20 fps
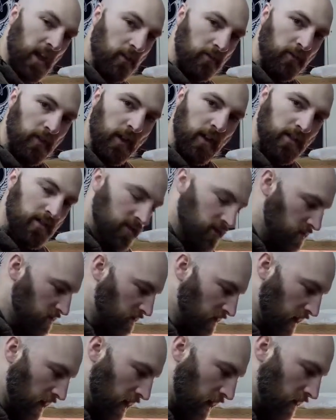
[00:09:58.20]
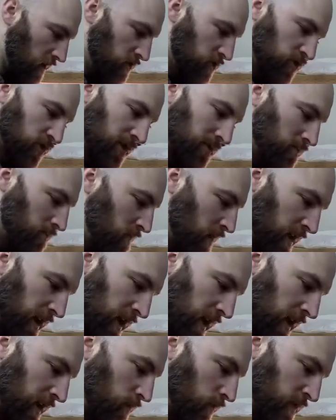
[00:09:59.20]
that fits, trim
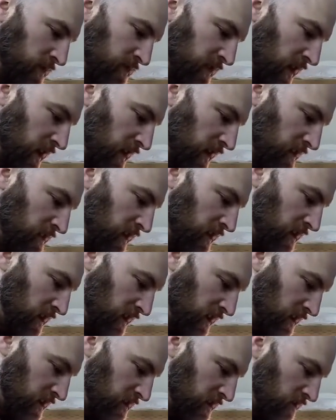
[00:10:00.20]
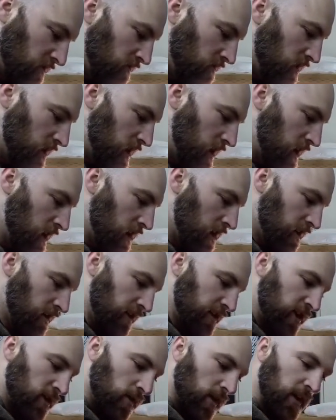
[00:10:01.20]
again, once again, anything you need to, and
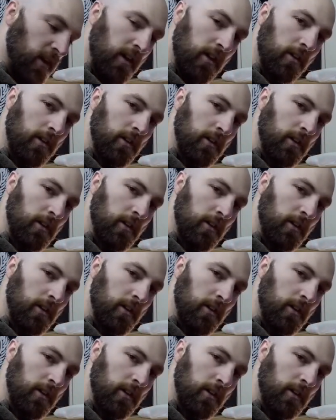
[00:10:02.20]
then you're ready to